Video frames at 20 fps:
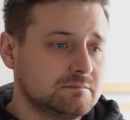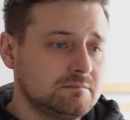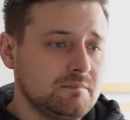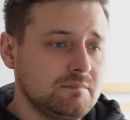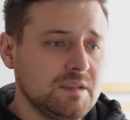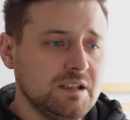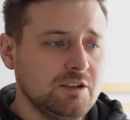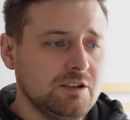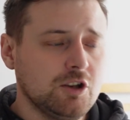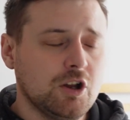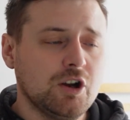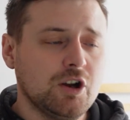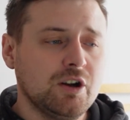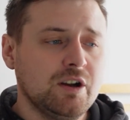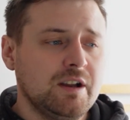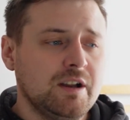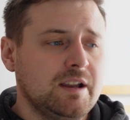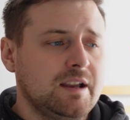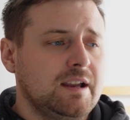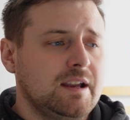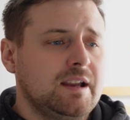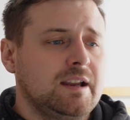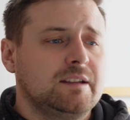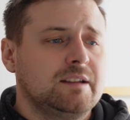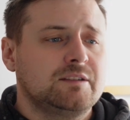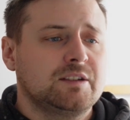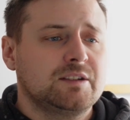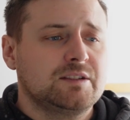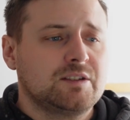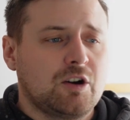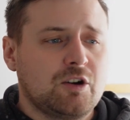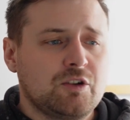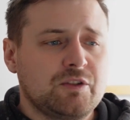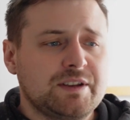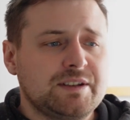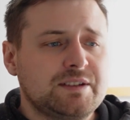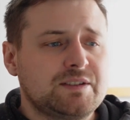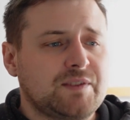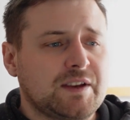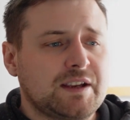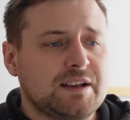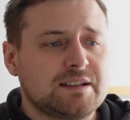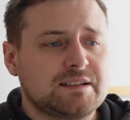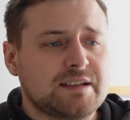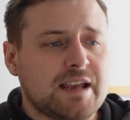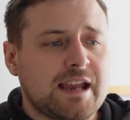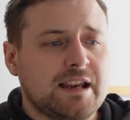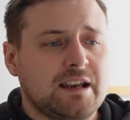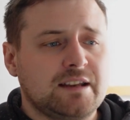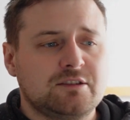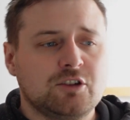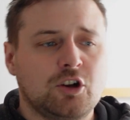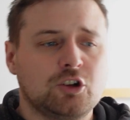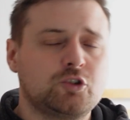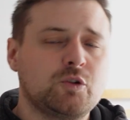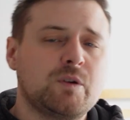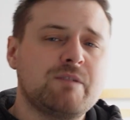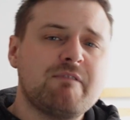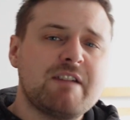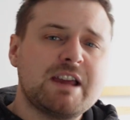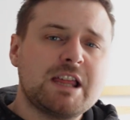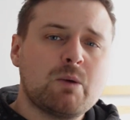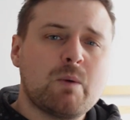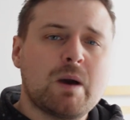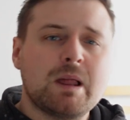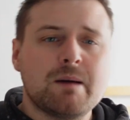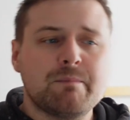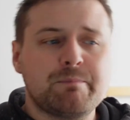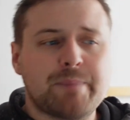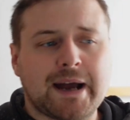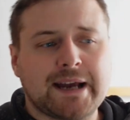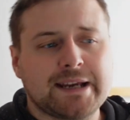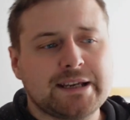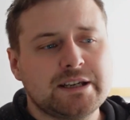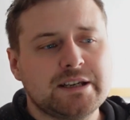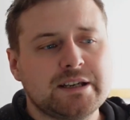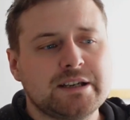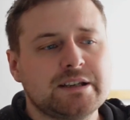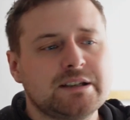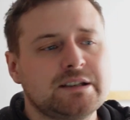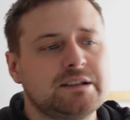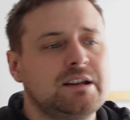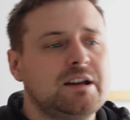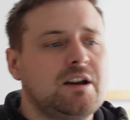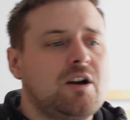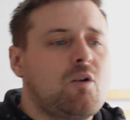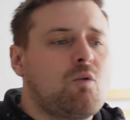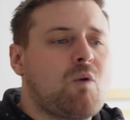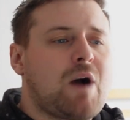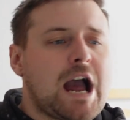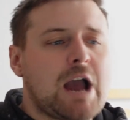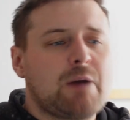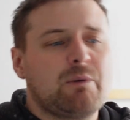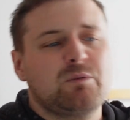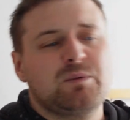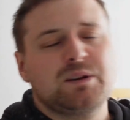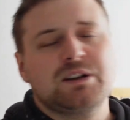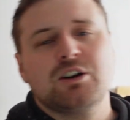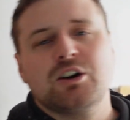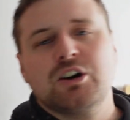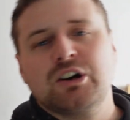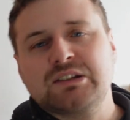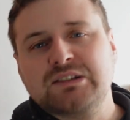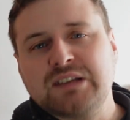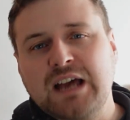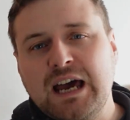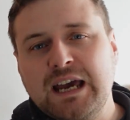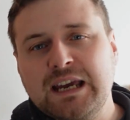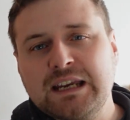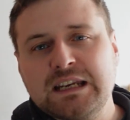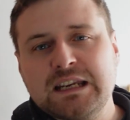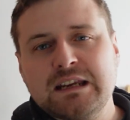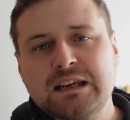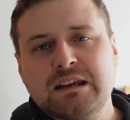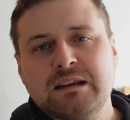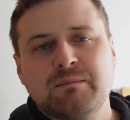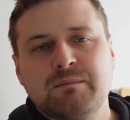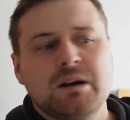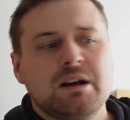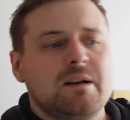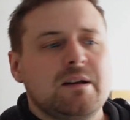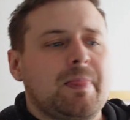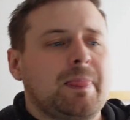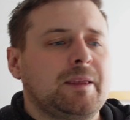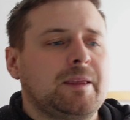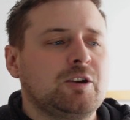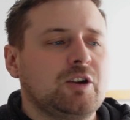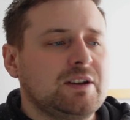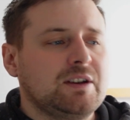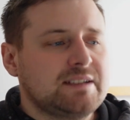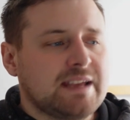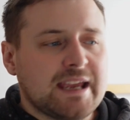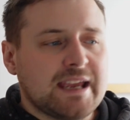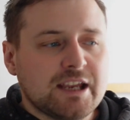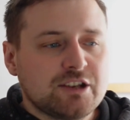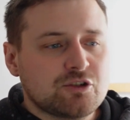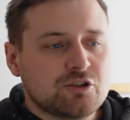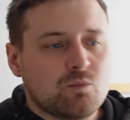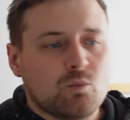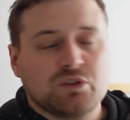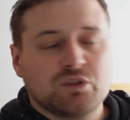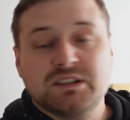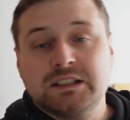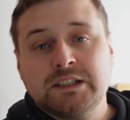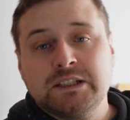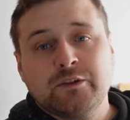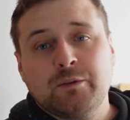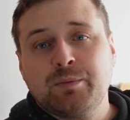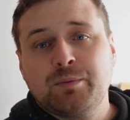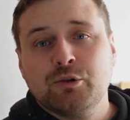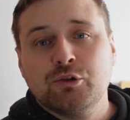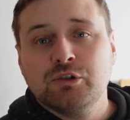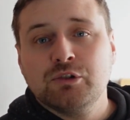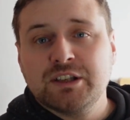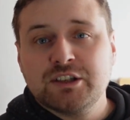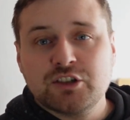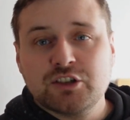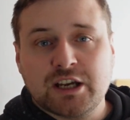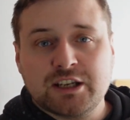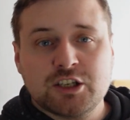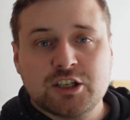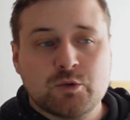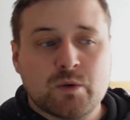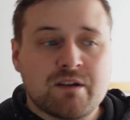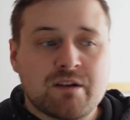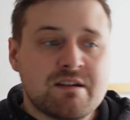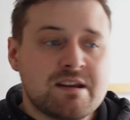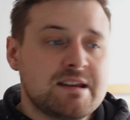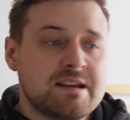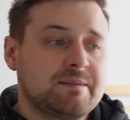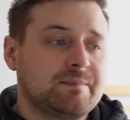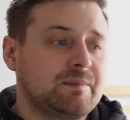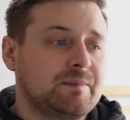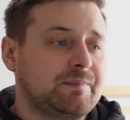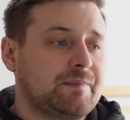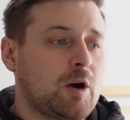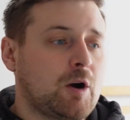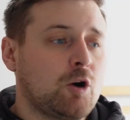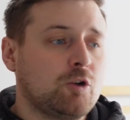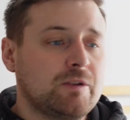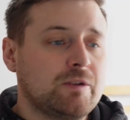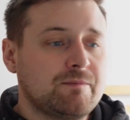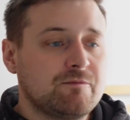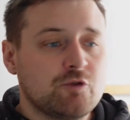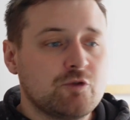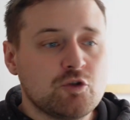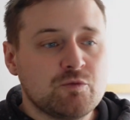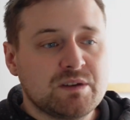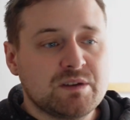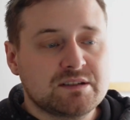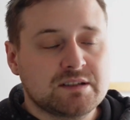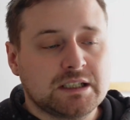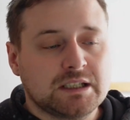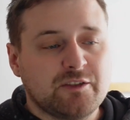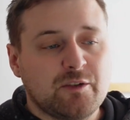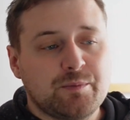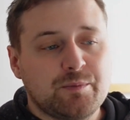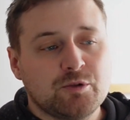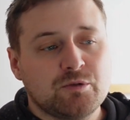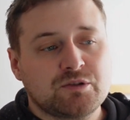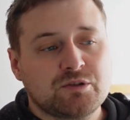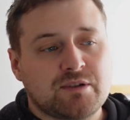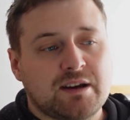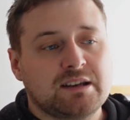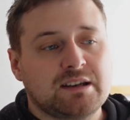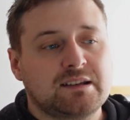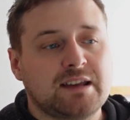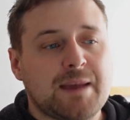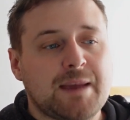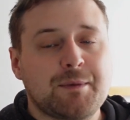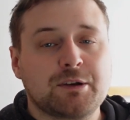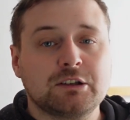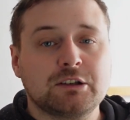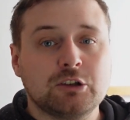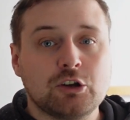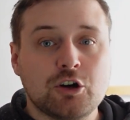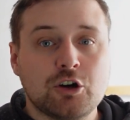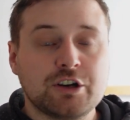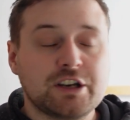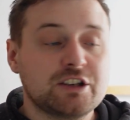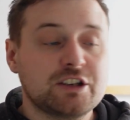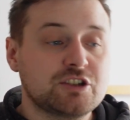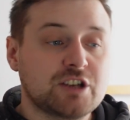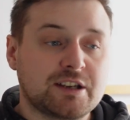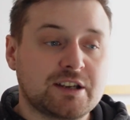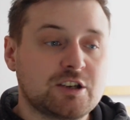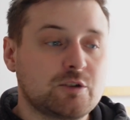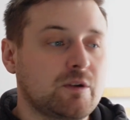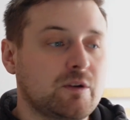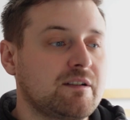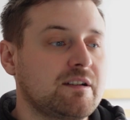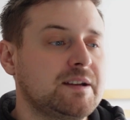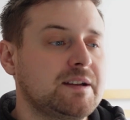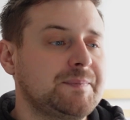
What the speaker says: You know, there's all these things saying he's not doing really well at Bayern, why would we go sign him? You know, his agent was at Liverpool in January. All them rumours that Liverpool were trying to get him on loan in January.